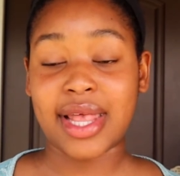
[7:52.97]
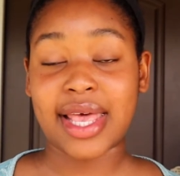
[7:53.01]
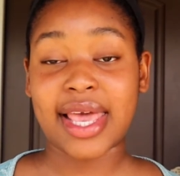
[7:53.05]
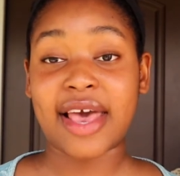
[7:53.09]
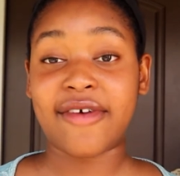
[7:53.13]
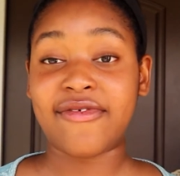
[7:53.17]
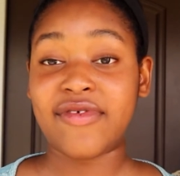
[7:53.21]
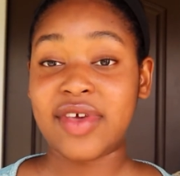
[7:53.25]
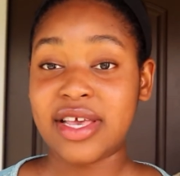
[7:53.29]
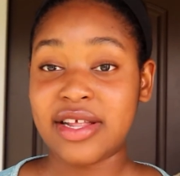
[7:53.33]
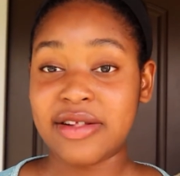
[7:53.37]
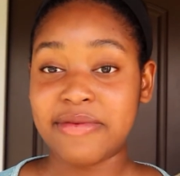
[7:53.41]
Like,
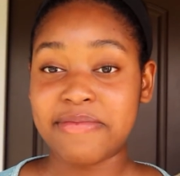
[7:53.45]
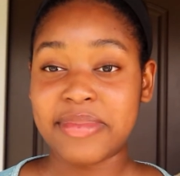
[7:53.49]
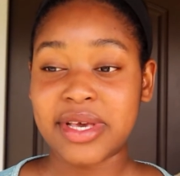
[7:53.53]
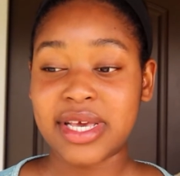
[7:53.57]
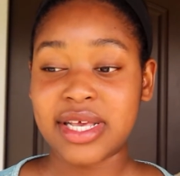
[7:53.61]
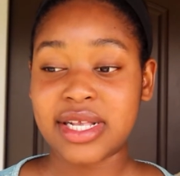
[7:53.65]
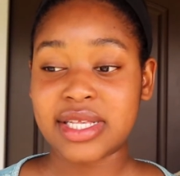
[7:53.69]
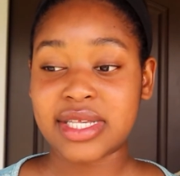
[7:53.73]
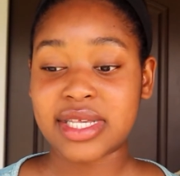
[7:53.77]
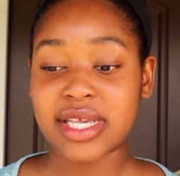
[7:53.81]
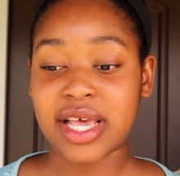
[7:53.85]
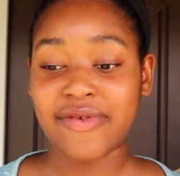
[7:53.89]
I've eaten
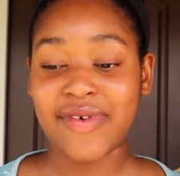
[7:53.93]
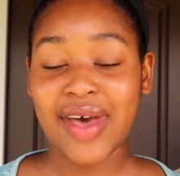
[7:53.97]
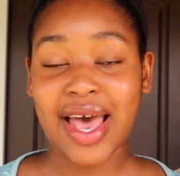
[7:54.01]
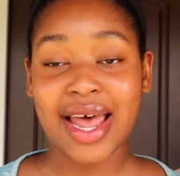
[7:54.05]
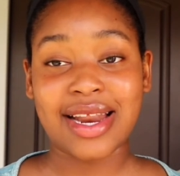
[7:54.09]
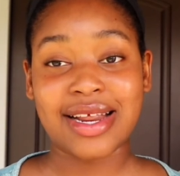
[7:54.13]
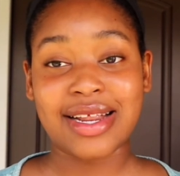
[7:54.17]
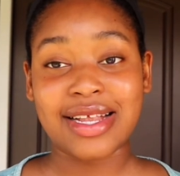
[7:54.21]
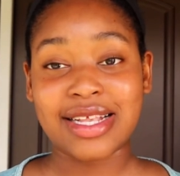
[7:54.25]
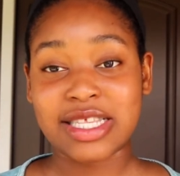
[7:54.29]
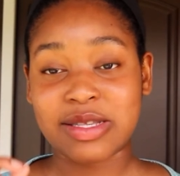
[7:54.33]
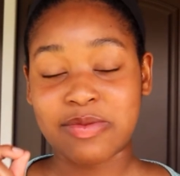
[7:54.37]
beets, I've
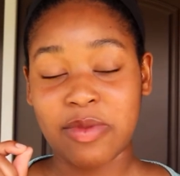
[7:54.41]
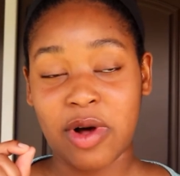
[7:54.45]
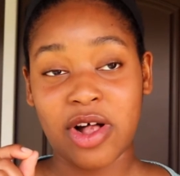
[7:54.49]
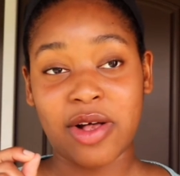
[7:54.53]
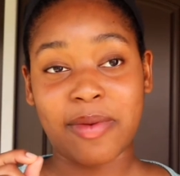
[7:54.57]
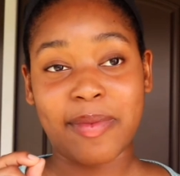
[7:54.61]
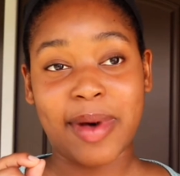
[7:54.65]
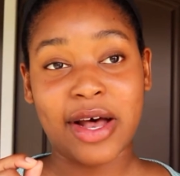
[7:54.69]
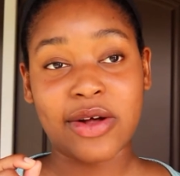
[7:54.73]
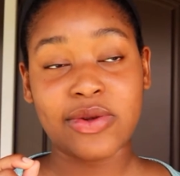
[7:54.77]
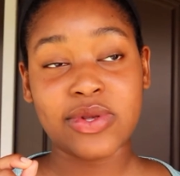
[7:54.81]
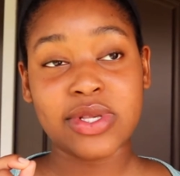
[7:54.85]
had it in
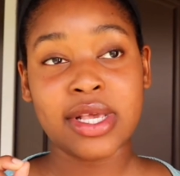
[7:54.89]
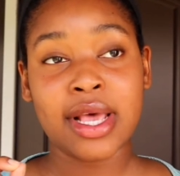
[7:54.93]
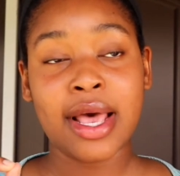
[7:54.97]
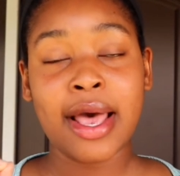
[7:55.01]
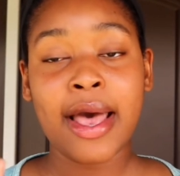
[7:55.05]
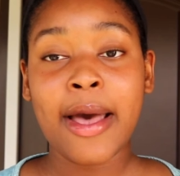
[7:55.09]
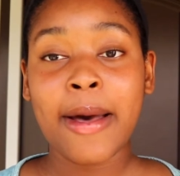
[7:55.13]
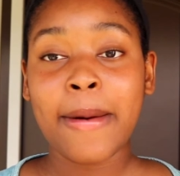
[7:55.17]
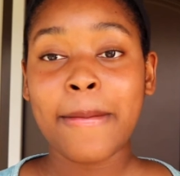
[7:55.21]
small amounts,